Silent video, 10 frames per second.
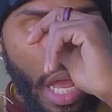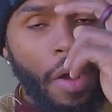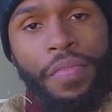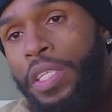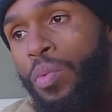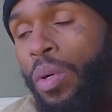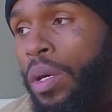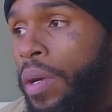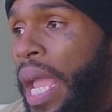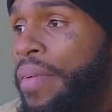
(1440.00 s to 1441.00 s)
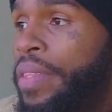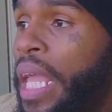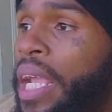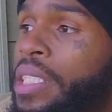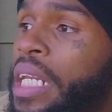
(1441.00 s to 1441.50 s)
off this world.
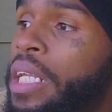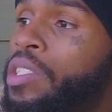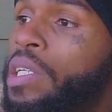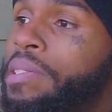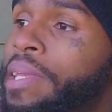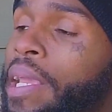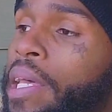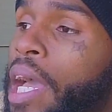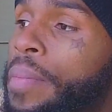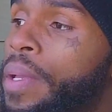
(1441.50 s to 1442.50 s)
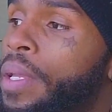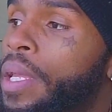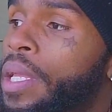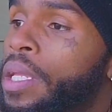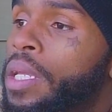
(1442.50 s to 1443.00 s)
Everything is leading to his second coming.
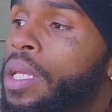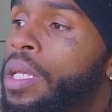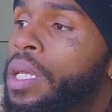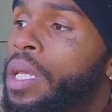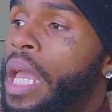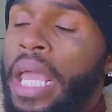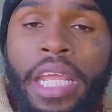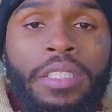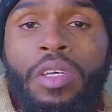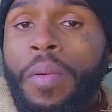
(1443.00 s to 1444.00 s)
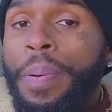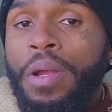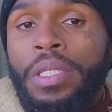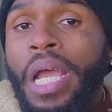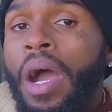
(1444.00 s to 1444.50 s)
And he's going to
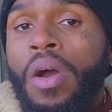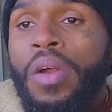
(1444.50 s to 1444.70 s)
purge all